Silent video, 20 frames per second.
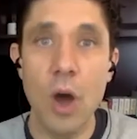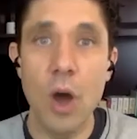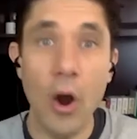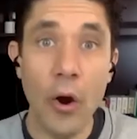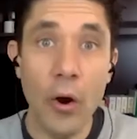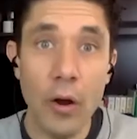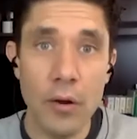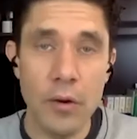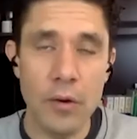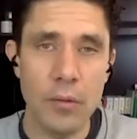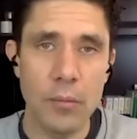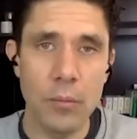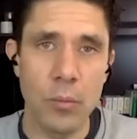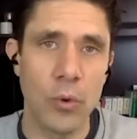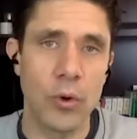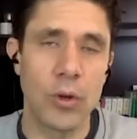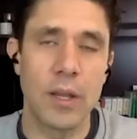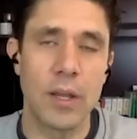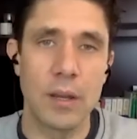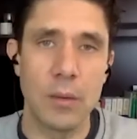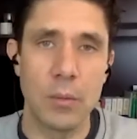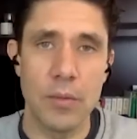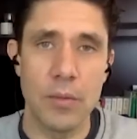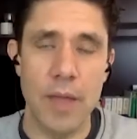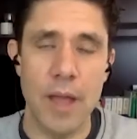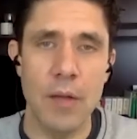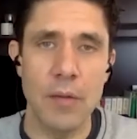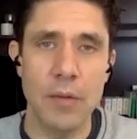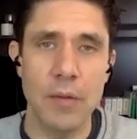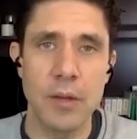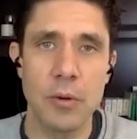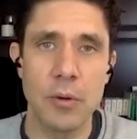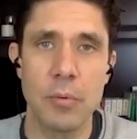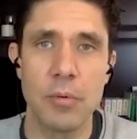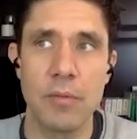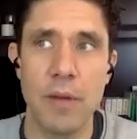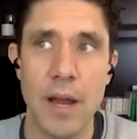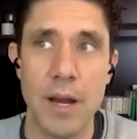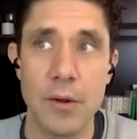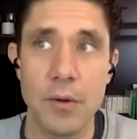are on working with a healthcare
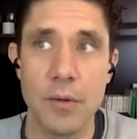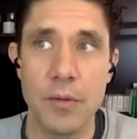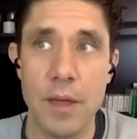provider